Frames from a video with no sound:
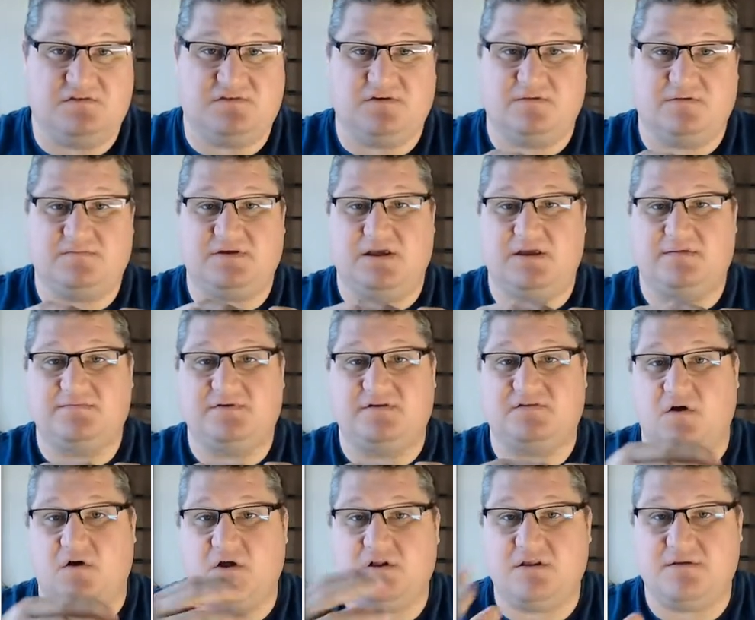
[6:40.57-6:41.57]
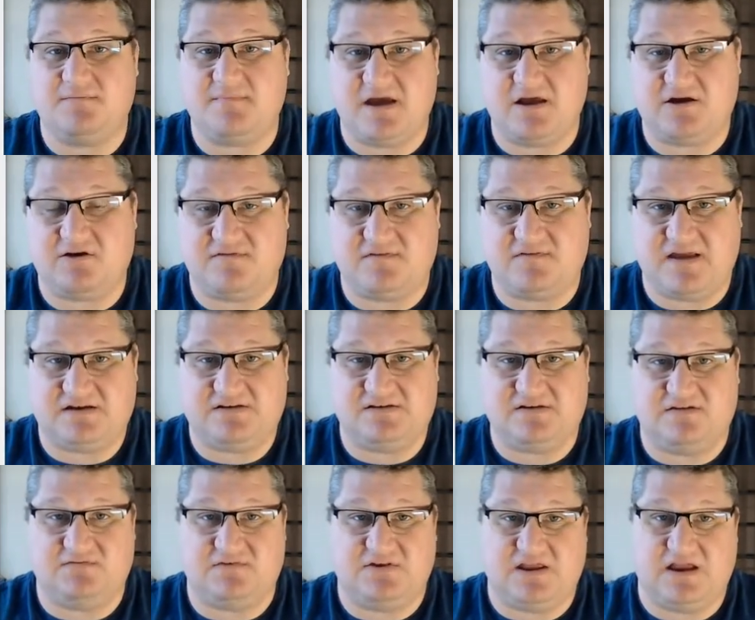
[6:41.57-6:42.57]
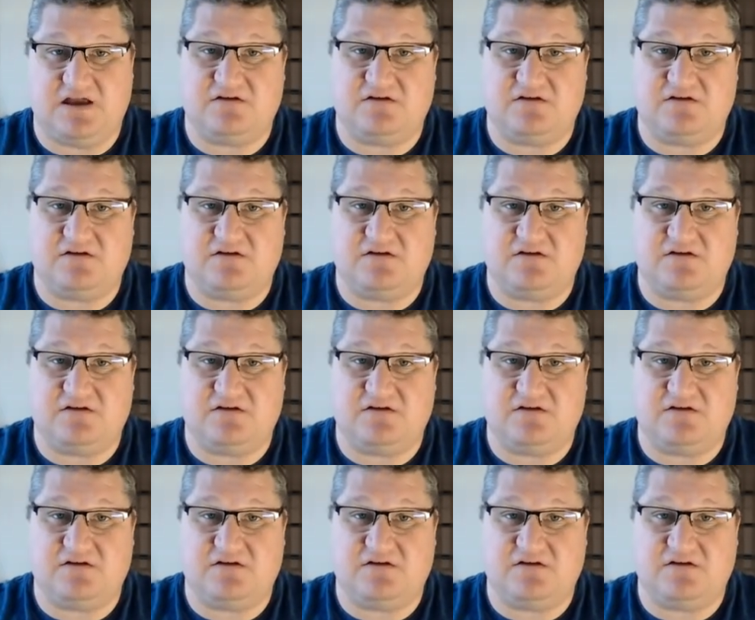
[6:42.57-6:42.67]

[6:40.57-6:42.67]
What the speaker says: Sometimes it's all a matter of activity